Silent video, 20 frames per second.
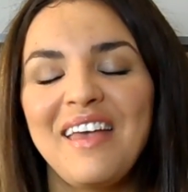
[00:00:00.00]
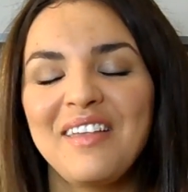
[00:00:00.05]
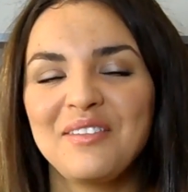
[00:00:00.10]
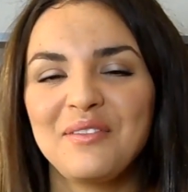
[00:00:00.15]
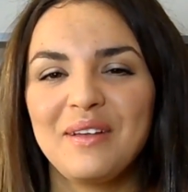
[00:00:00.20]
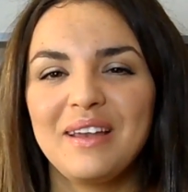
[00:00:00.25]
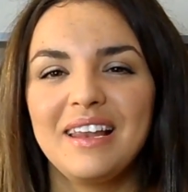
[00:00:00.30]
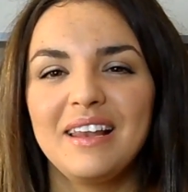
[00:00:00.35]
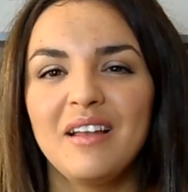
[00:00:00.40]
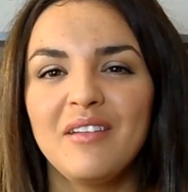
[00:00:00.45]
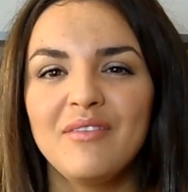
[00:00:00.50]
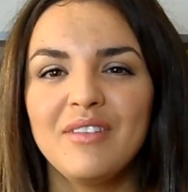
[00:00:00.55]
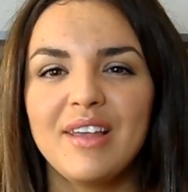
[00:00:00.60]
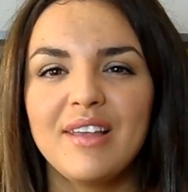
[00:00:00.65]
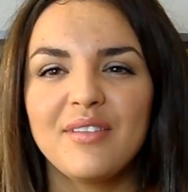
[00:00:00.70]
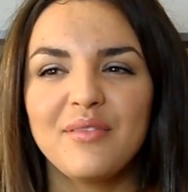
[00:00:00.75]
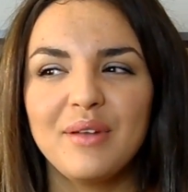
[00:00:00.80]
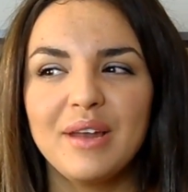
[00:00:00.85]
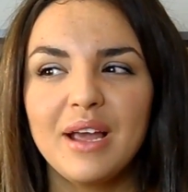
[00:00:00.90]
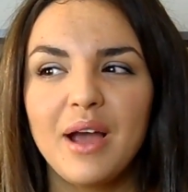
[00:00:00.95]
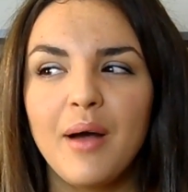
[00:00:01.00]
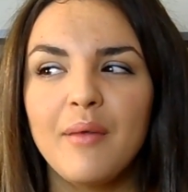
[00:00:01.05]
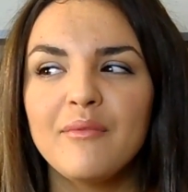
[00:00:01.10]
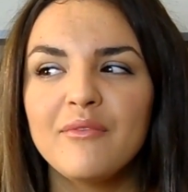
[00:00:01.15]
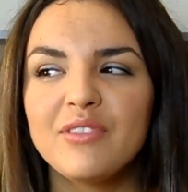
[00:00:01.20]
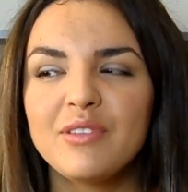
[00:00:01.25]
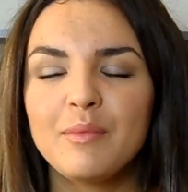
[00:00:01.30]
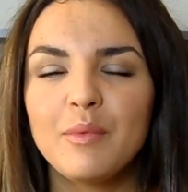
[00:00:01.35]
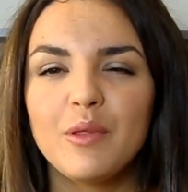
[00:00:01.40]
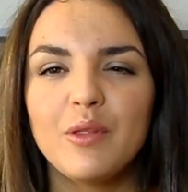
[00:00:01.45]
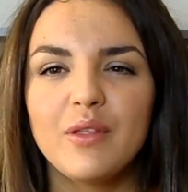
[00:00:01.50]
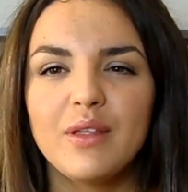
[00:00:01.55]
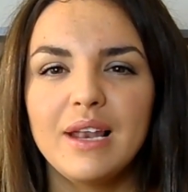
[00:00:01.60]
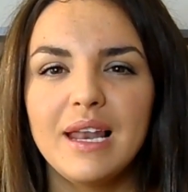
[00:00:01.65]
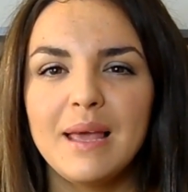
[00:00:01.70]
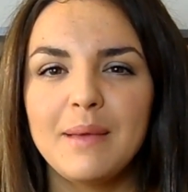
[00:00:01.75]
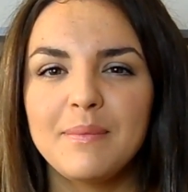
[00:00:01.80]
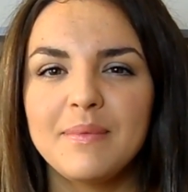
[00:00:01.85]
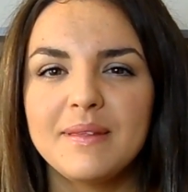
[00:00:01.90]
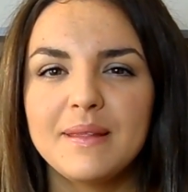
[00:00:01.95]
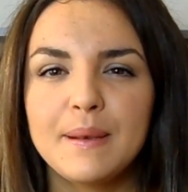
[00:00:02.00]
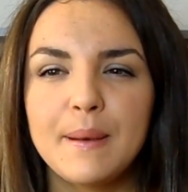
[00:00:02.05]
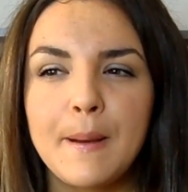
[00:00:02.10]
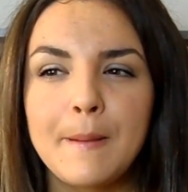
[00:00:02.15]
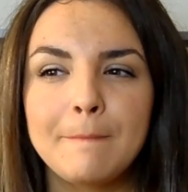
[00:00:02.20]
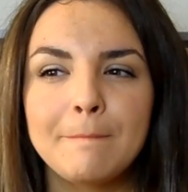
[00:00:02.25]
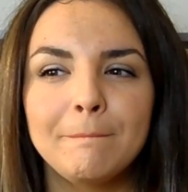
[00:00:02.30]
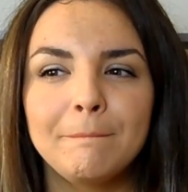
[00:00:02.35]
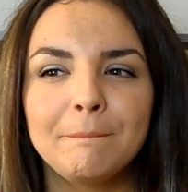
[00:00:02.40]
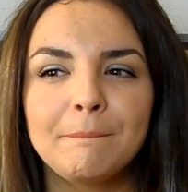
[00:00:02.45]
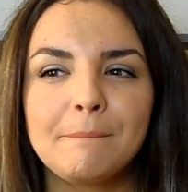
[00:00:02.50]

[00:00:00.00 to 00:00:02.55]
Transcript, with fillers: It's really lovely. It's really comfortable on the lips, and